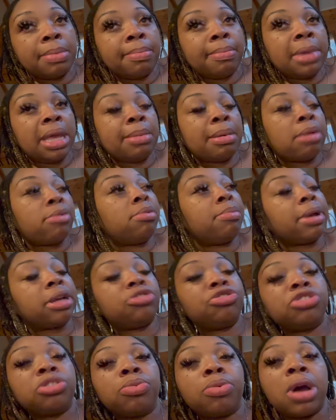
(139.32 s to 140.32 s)
You might want to make
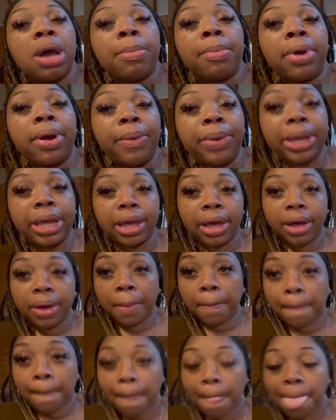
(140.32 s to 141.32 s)
a trip to Walmart. We can
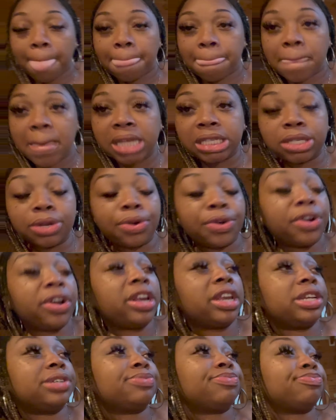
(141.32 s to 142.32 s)
go. It's so
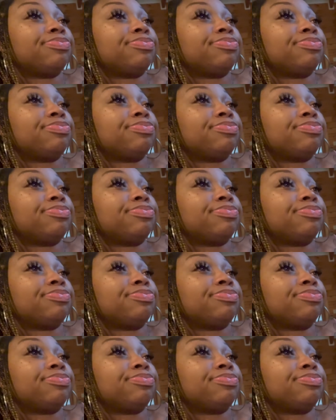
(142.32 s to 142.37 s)
early.